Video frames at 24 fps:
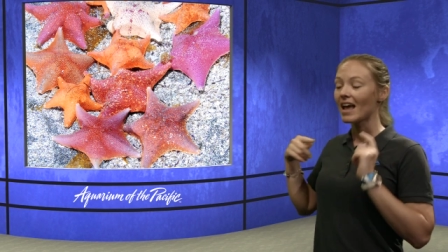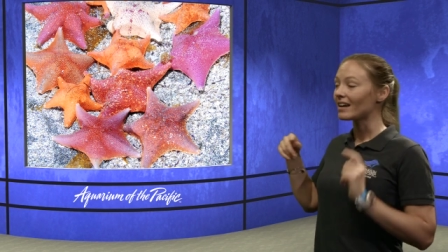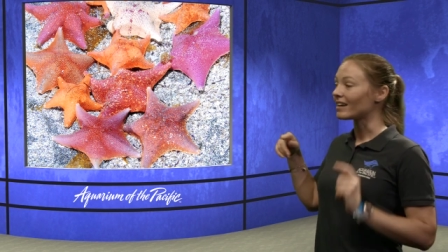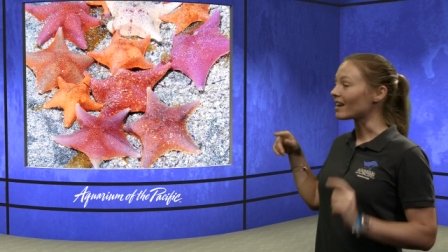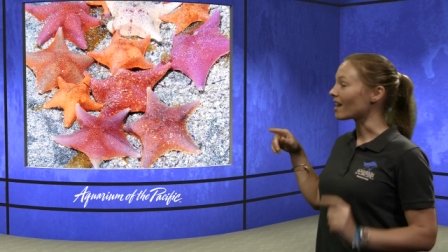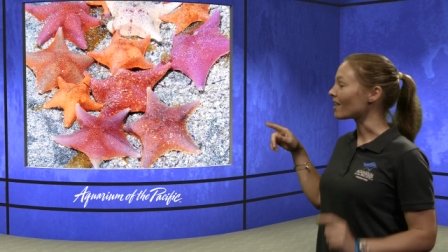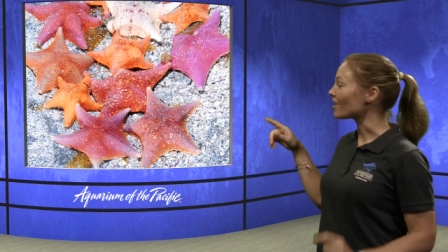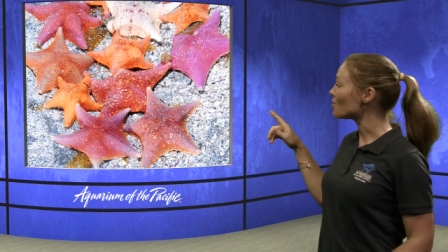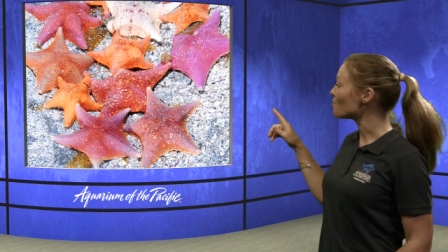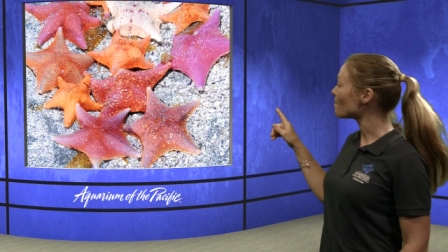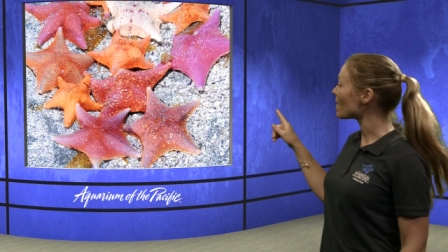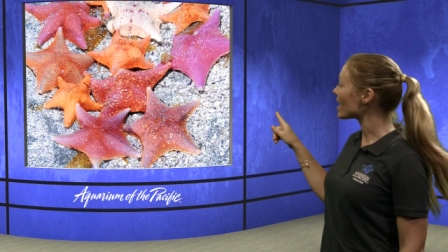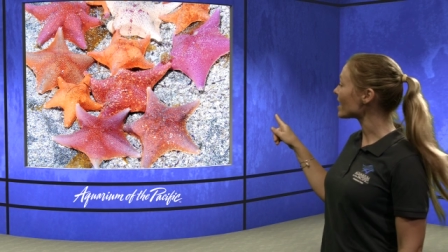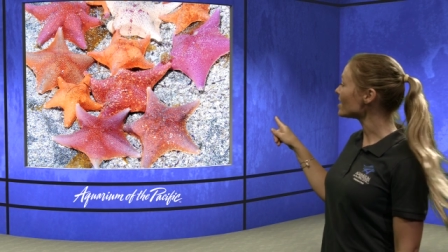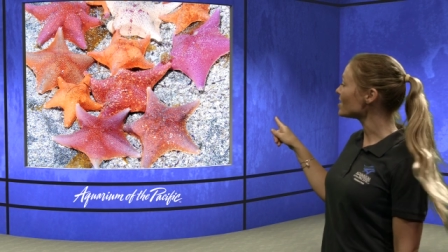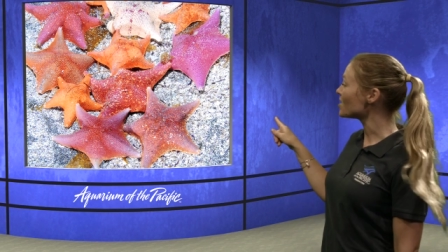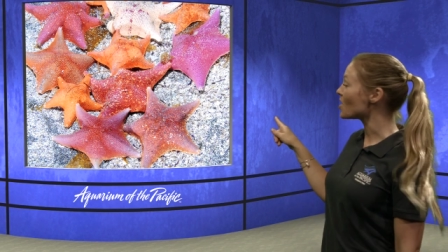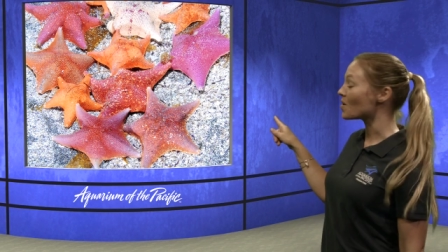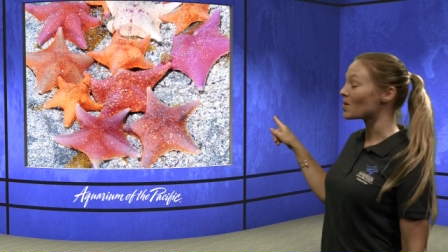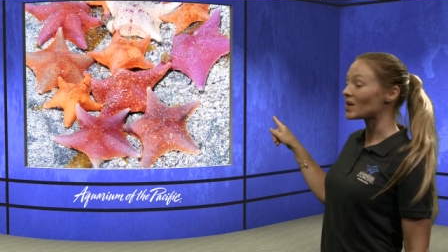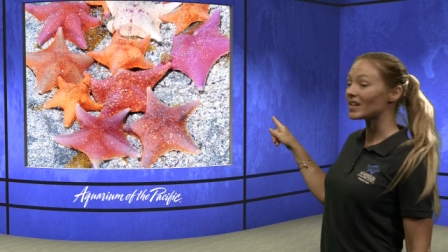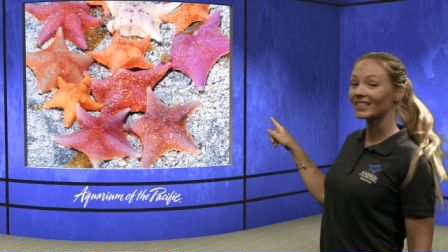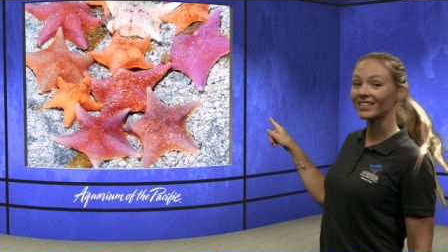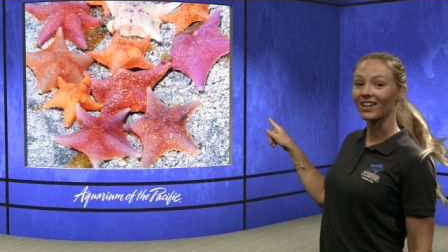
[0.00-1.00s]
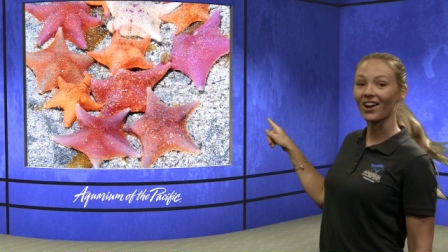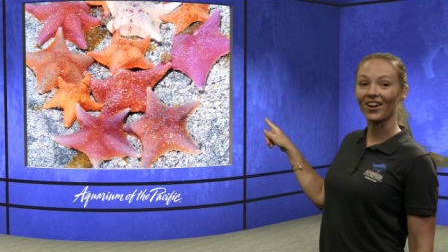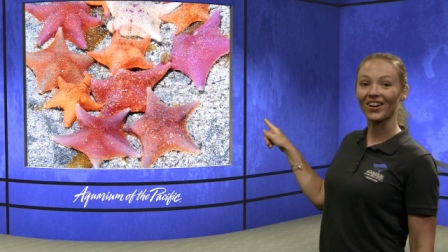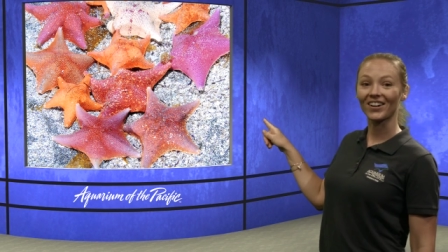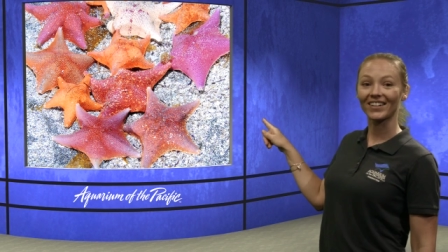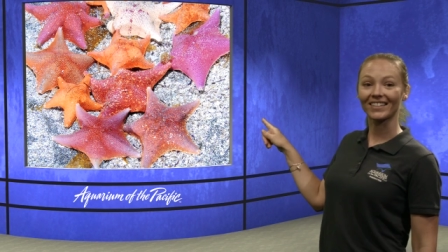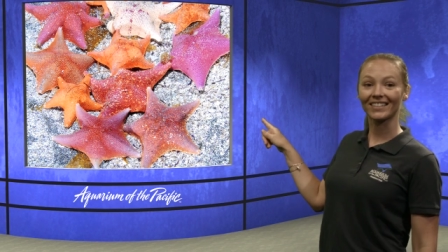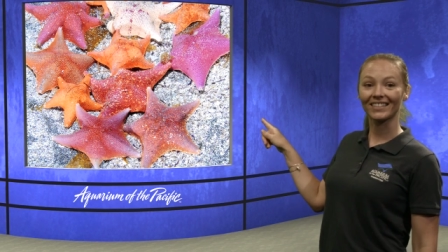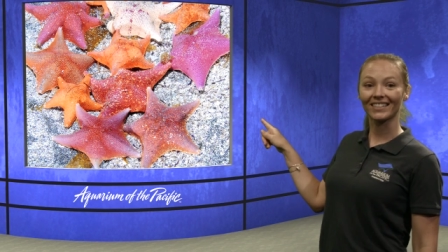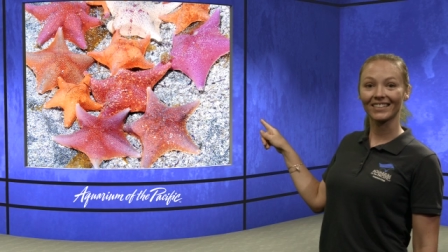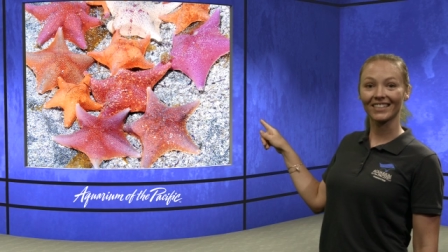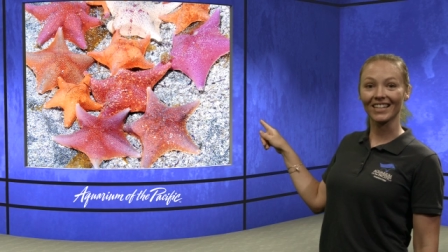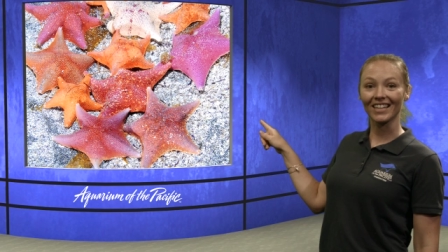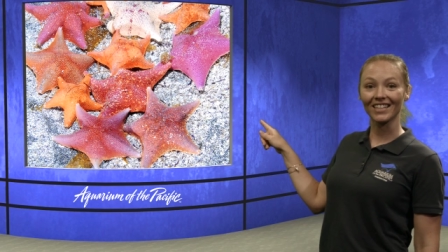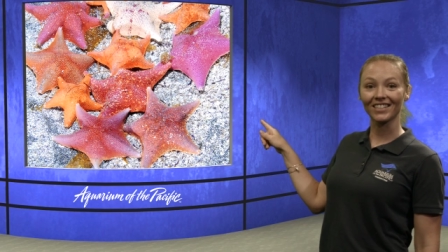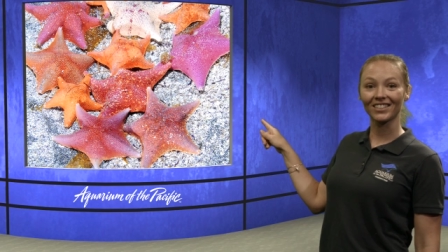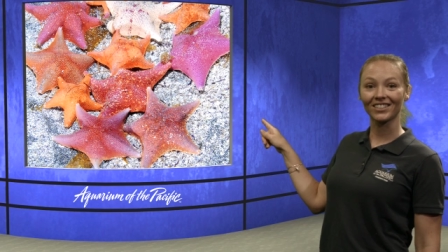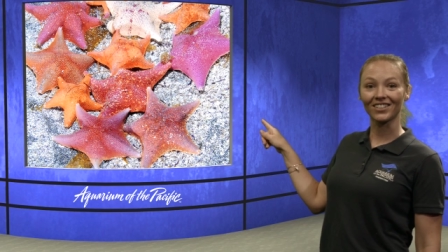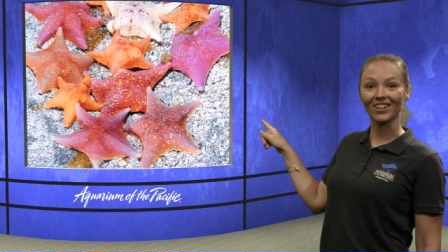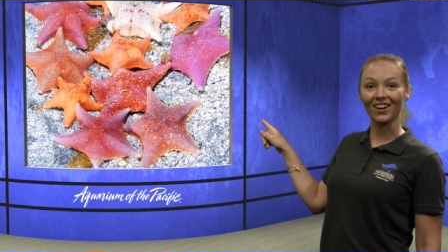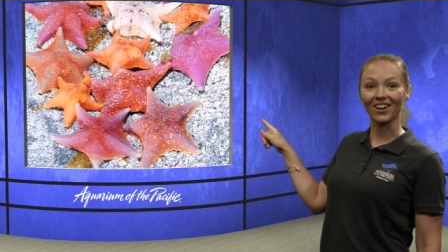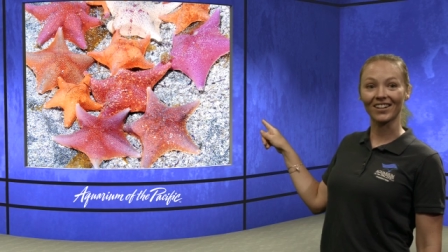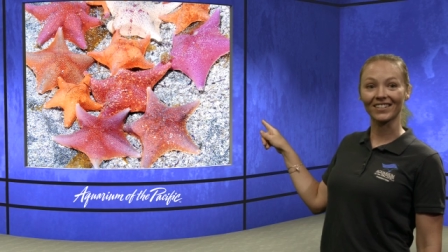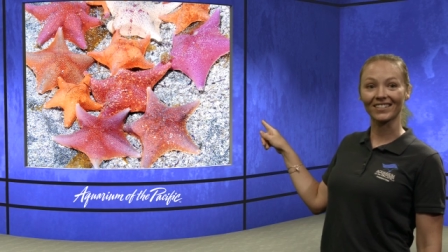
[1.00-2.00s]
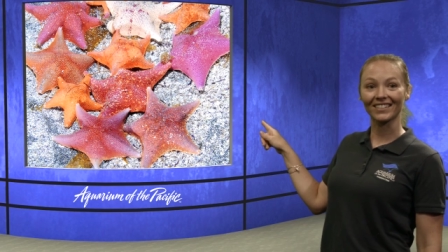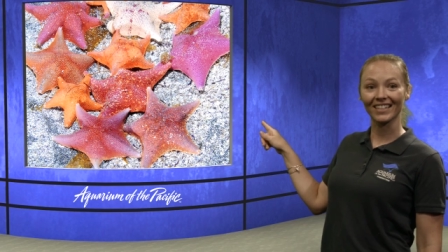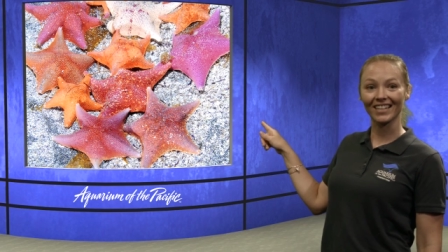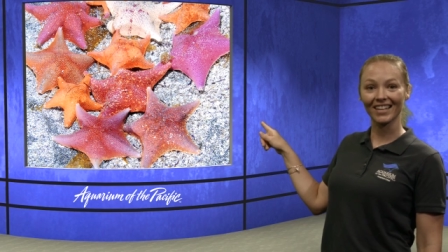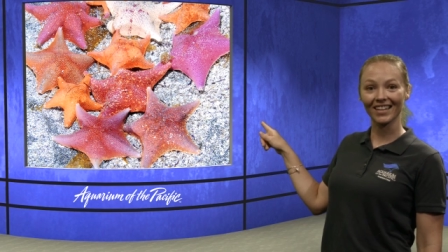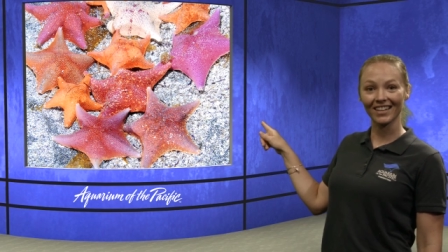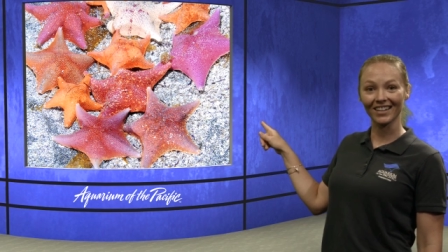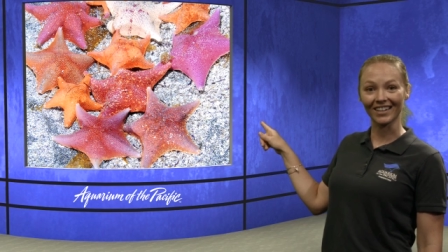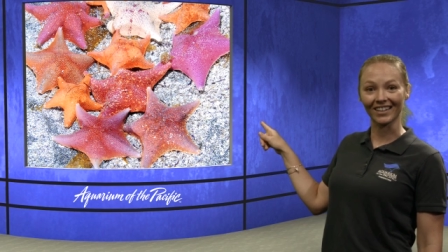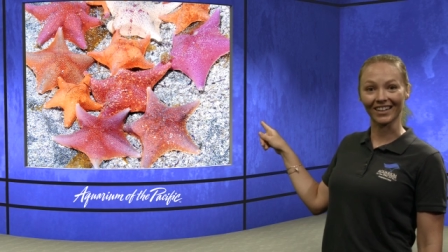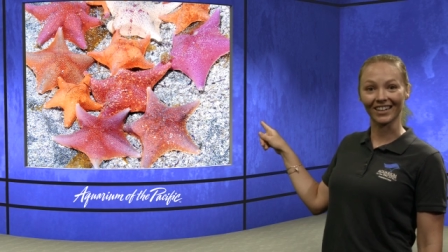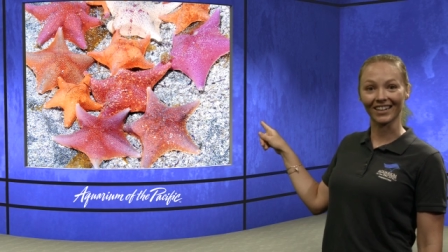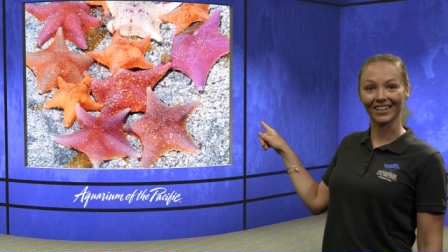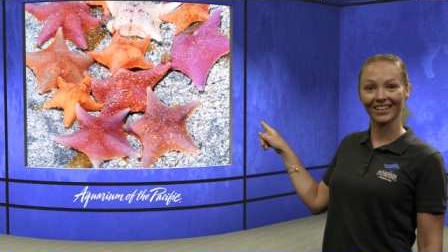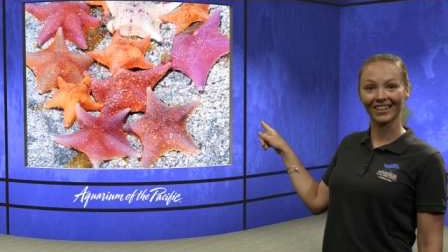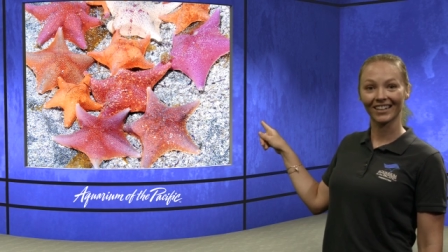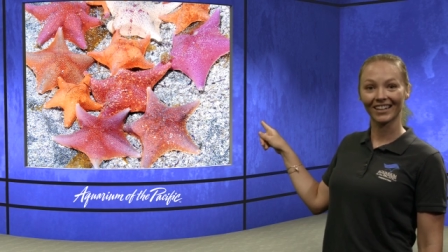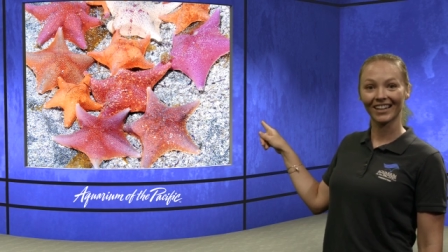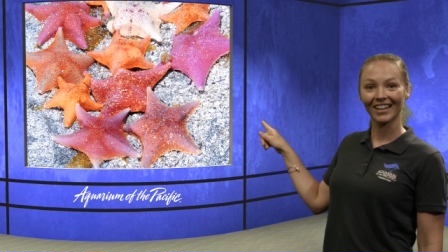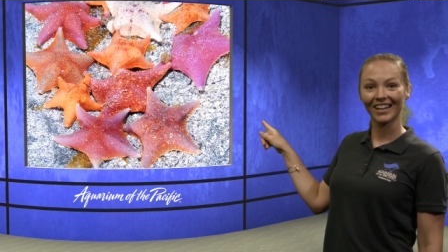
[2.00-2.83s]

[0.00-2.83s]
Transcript: Now you might notice our sea stars here.